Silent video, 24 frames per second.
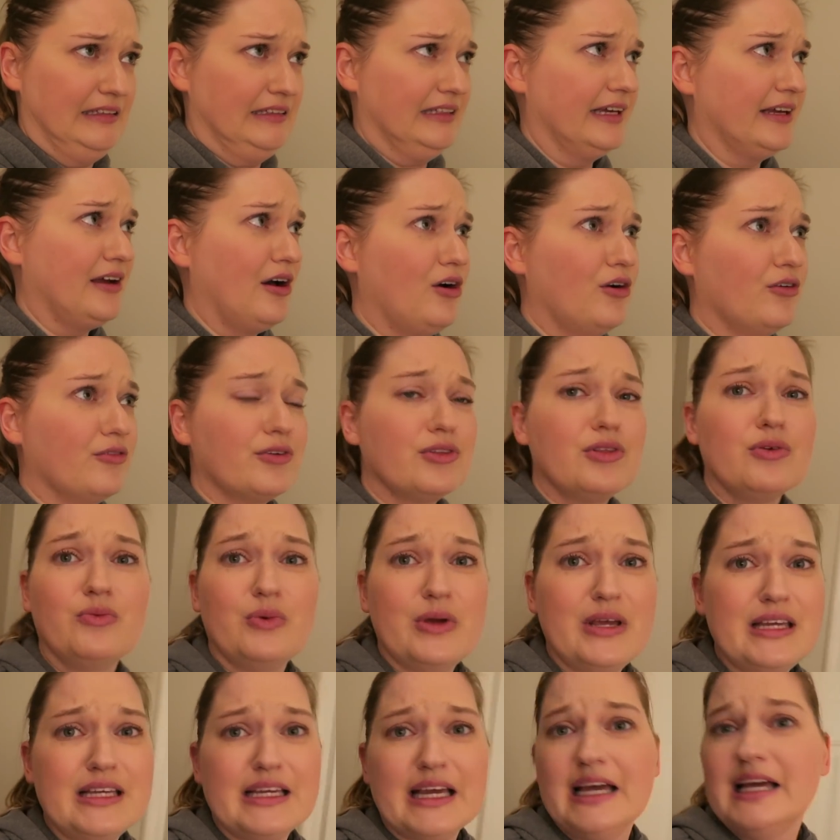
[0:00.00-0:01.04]
like over the
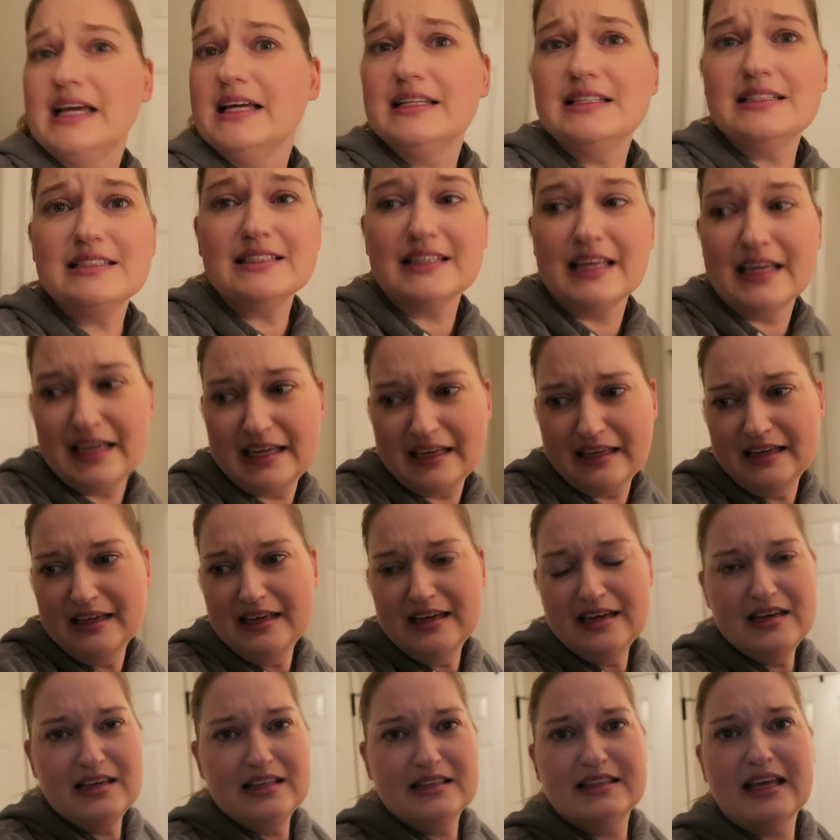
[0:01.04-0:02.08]
weekend, like
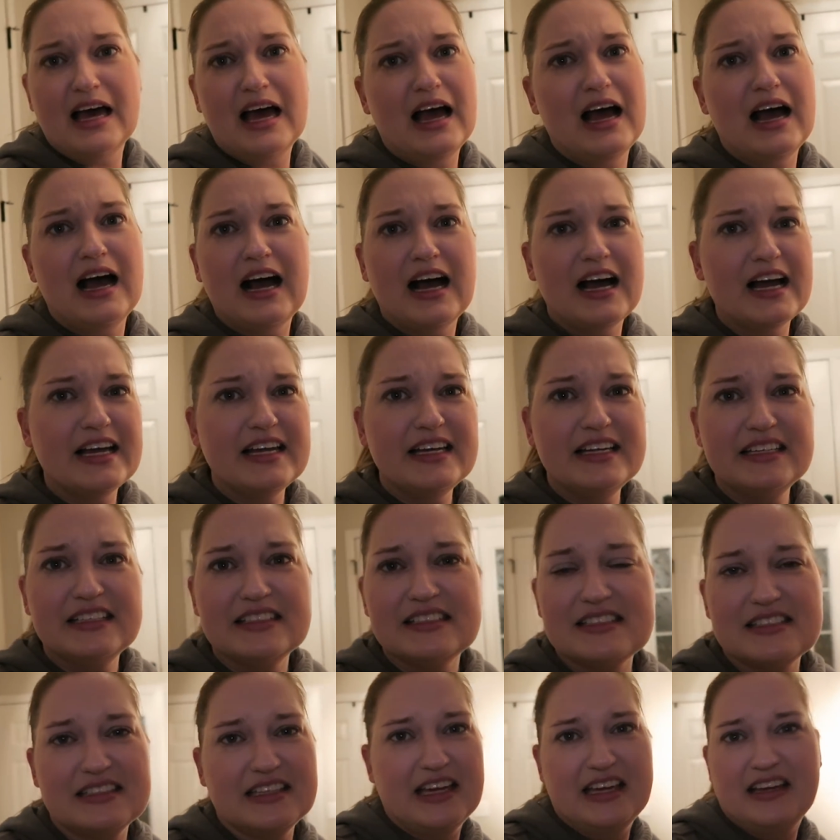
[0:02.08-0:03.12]
the high
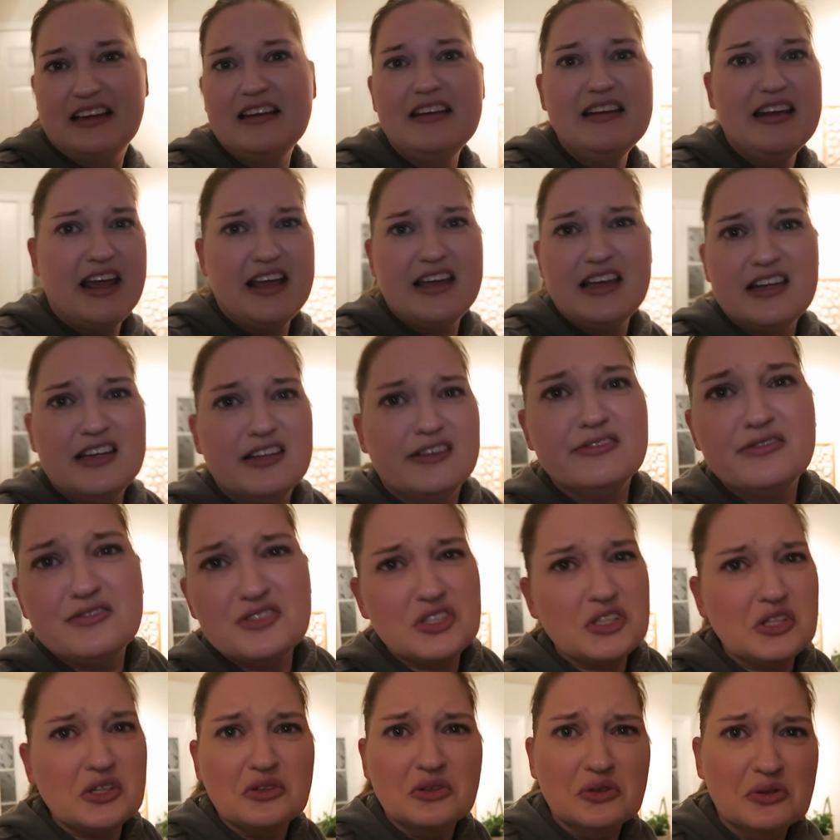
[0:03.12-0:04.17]
is like negative
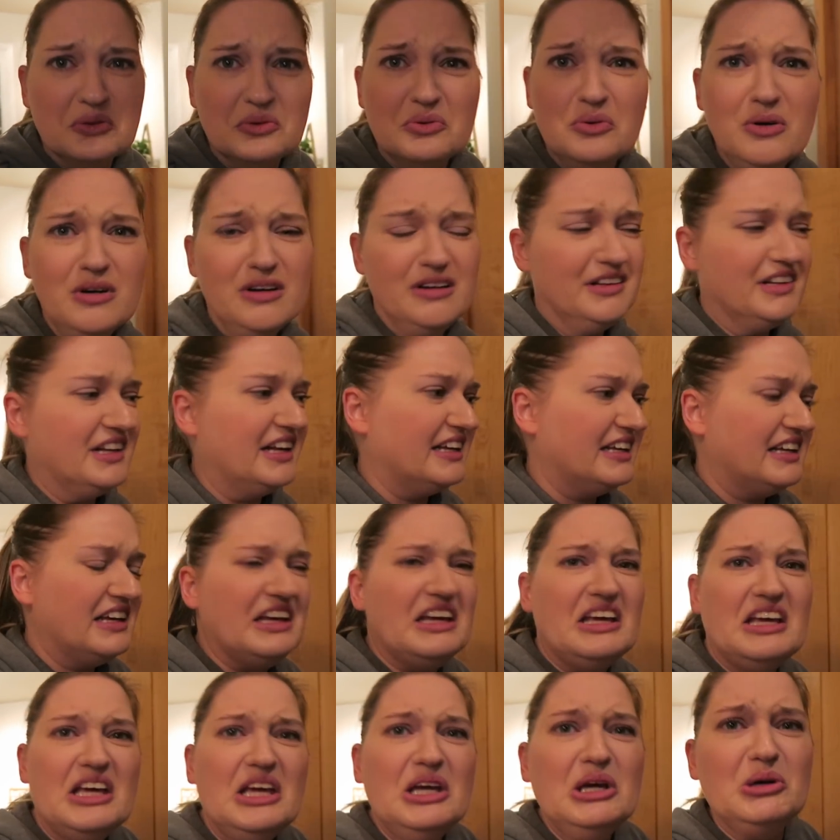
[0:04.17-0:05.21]
two. Like,
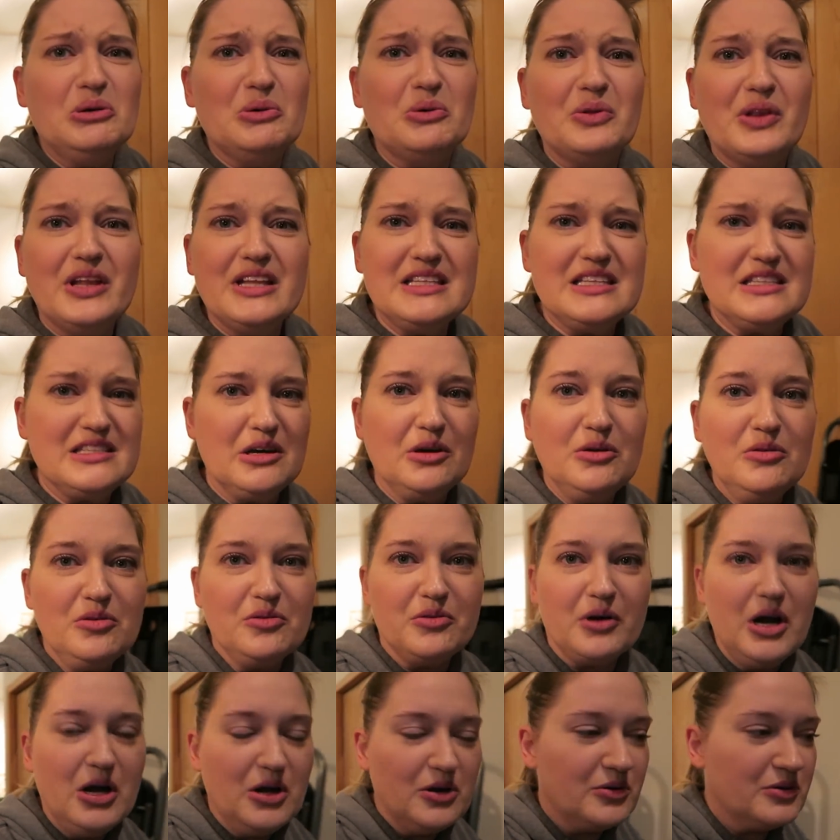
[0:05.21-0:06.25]
ew, that's so
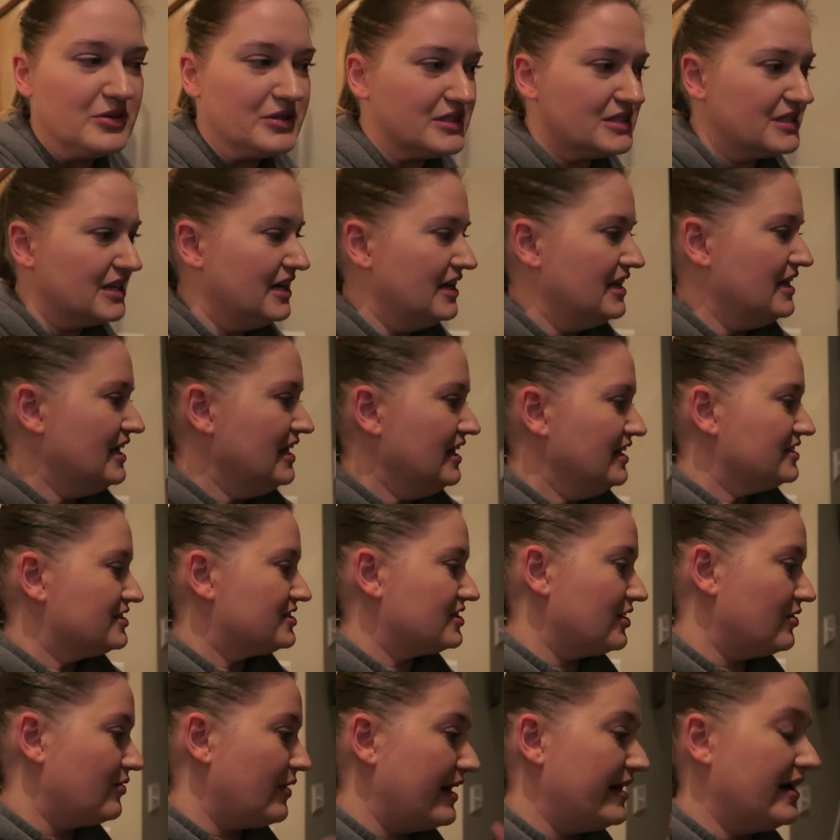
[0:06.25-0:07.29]
gross.
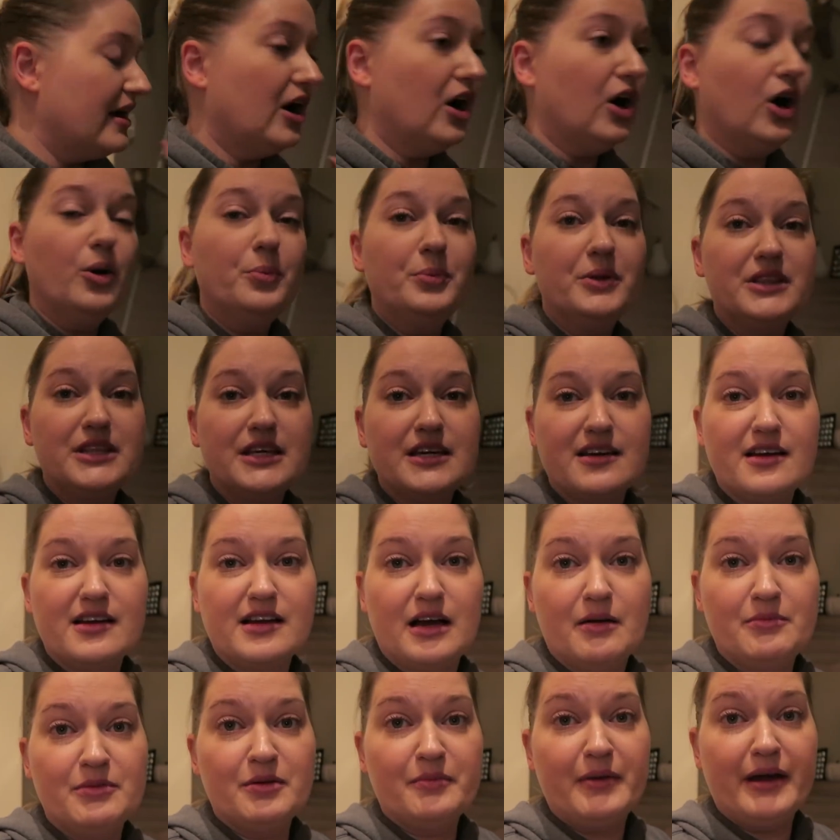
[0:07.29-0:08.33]
So I hope that they can
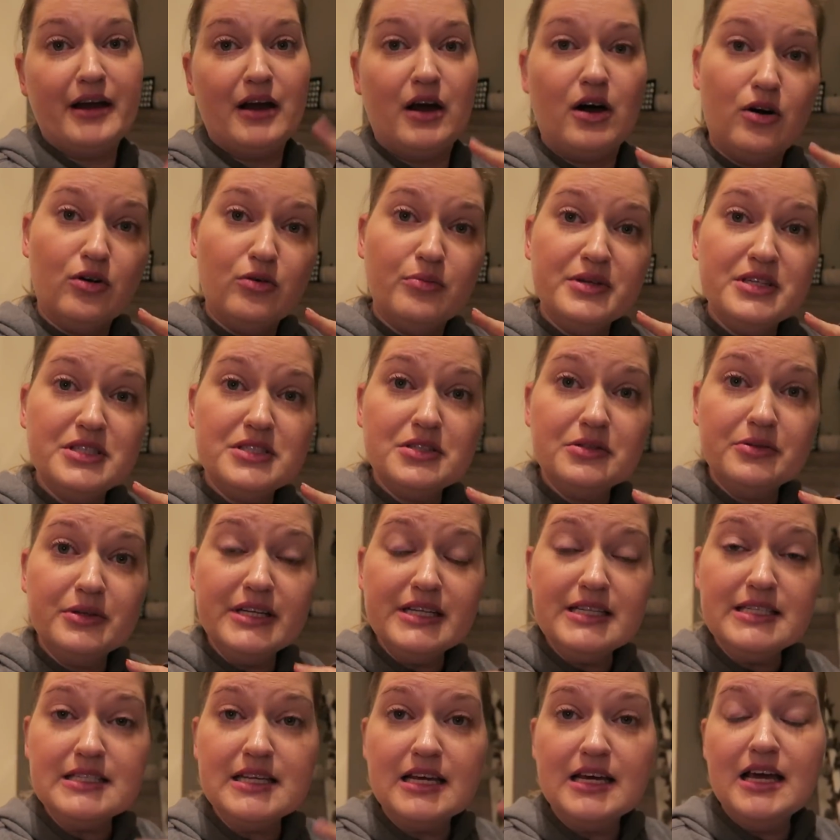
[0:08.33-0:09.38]
come to my home and do
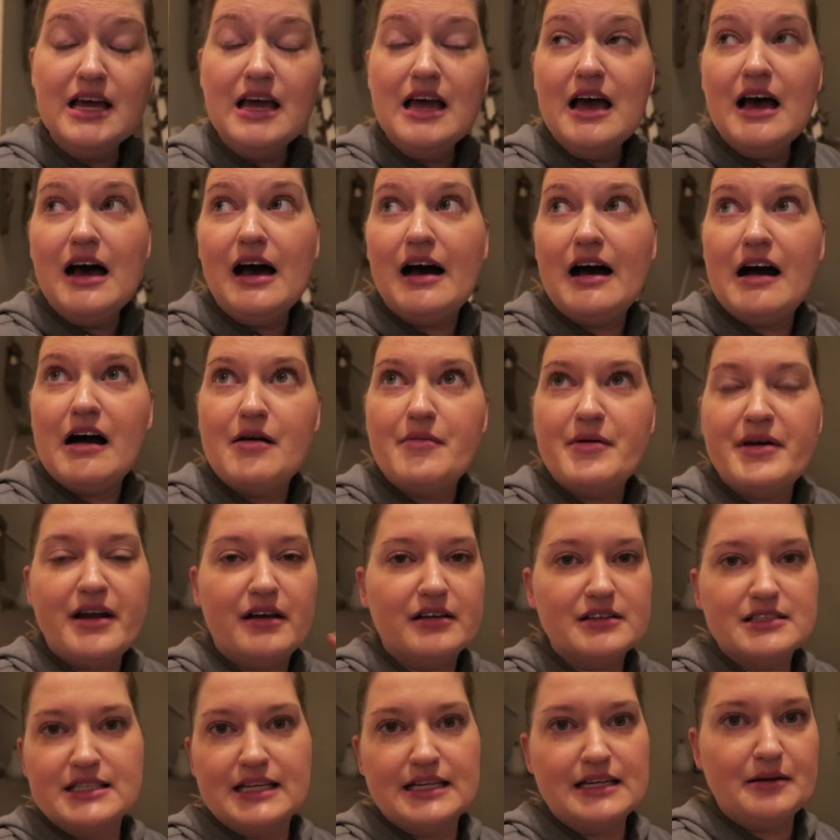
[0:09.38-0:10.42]
it. Um, and
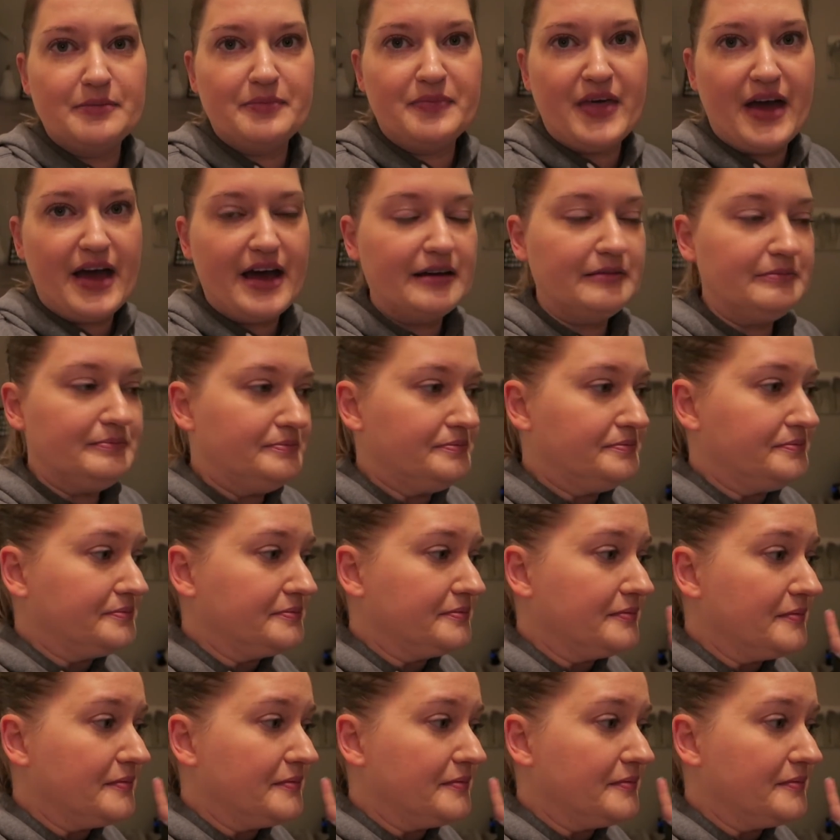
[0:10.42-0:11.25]
I'll set up that